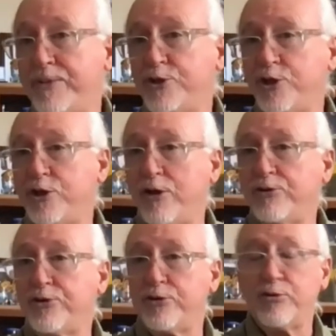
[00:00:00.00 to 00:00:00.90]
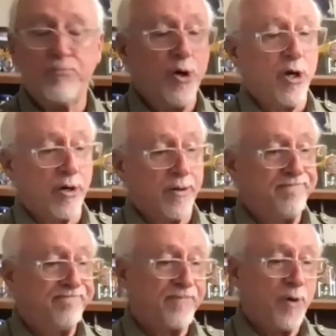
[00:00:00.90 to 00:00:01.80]
as you go through the book
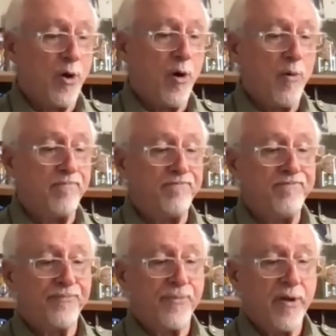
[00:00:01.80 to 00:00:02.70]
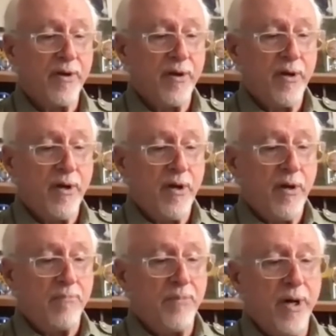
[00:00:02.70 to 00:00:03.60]
um,
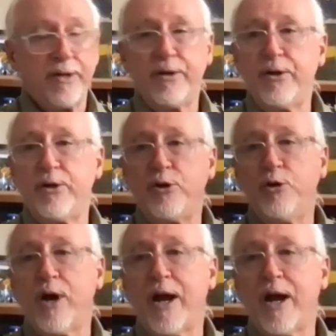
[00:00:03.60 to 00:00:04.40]
but you'll